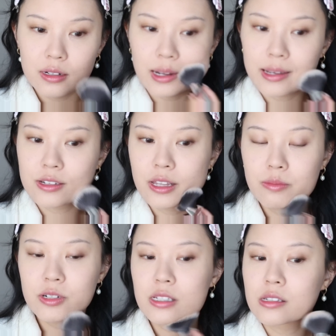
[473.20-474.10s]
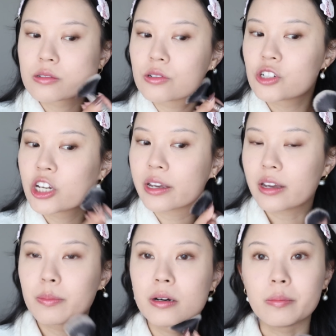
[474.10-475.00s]
like them just
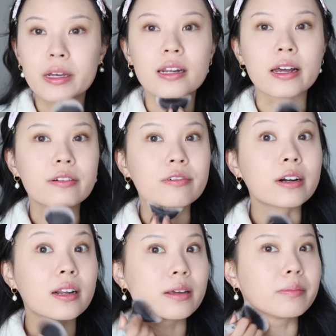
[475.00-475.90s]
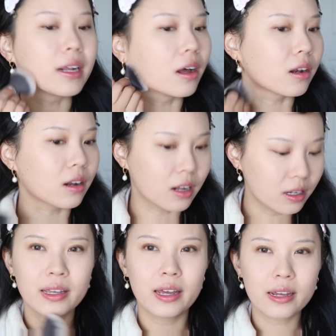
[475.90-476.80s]
checking up on me like really meant a
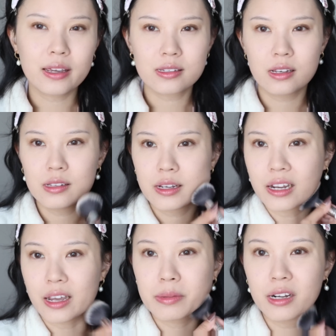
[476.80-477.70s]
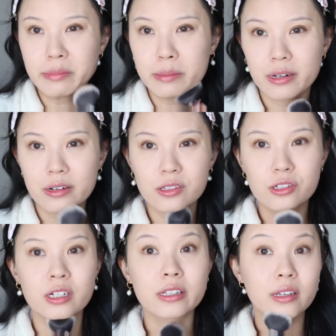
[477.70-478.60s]
lot. And I guess because like I am getting my period
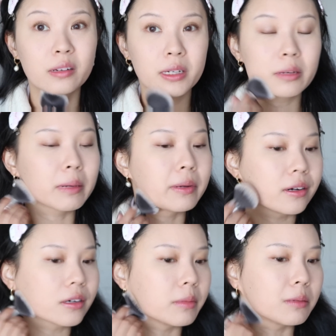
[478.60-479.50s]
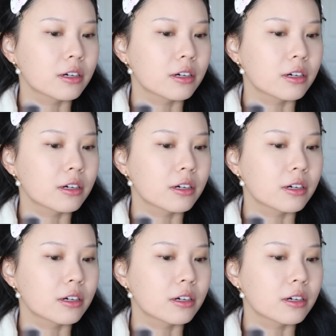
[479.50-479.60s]
soon, I think I'm getting my period on my